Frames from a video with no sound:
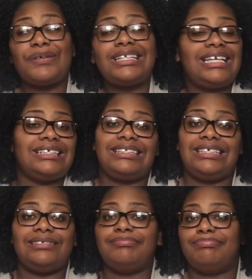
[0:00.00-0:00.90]
really
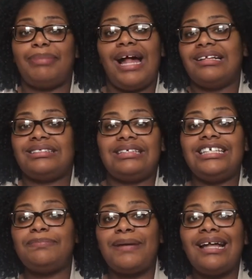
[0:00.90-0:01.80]
isn't balancing
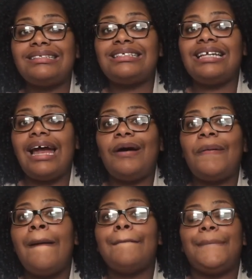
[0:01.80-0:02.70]
it's balancing out